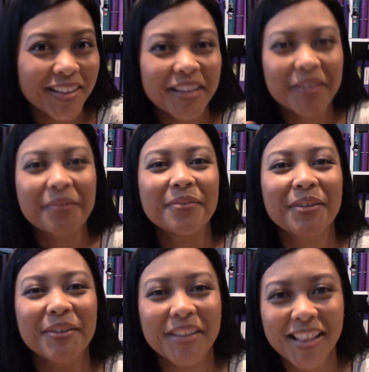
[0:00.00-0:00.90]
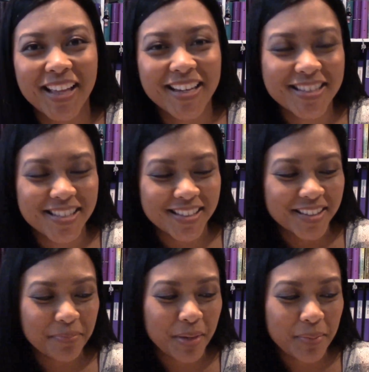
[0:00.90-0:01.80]
that you wrote lines on
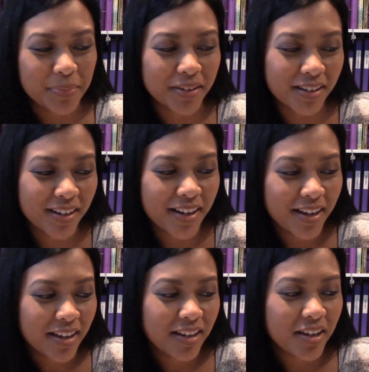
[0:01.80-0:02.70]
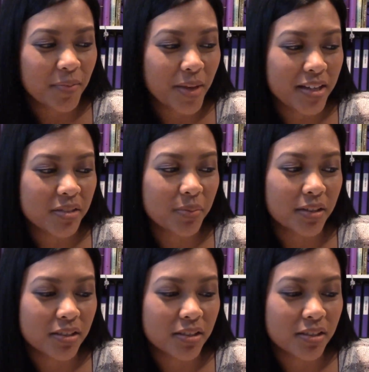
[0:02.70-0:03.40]
the paper. As well.